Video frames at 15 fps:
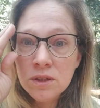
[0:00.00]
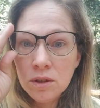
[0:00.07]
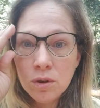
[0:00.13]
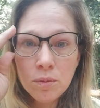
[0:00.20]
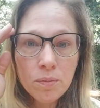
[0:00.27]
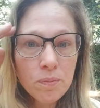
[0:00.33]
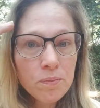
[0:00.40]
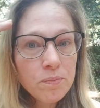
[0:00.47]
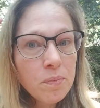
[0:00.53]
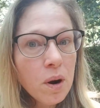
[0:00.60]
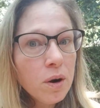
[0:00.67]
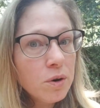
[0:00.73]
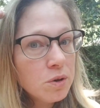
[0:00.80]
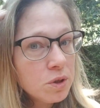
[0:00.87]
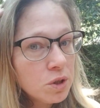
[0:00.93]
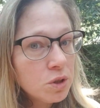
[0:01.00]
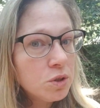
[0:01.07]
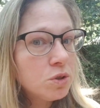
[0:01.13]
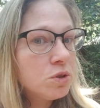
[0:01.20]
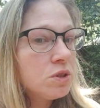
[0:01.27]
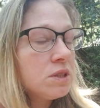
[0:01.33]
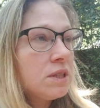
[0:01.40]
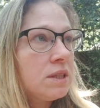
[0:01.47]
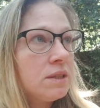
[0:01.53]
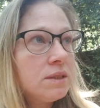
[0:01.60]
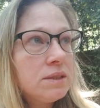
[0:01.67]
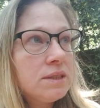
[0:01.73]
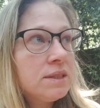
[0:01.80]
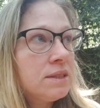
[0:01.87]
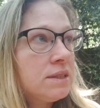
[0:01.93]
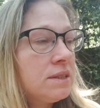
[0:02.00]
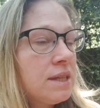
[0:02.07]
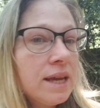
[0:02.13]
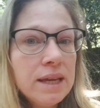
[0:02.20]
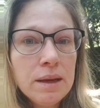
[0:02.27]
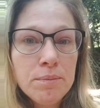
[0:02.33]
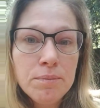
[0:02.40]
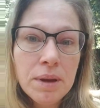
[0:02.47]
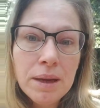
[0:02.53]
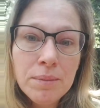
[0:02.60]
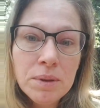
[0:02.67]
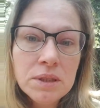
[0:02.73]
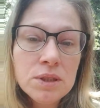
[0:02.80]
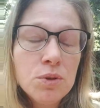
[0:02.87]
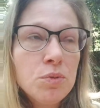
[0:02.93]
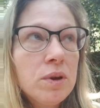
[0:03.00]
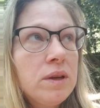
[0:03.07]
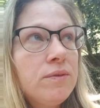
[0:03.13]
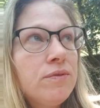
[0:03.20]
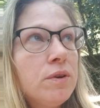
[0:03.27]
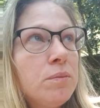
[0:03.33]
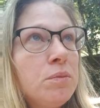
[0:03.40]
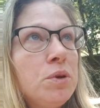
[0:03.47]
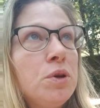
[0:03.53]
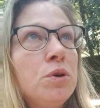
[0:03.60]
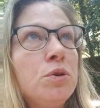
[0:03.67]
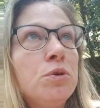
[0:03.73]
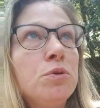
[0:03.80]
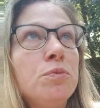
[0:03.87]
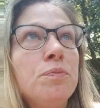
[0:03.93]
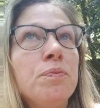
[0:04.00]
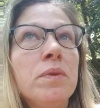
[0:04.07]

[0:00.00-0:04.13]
or partners and taking babies away from you.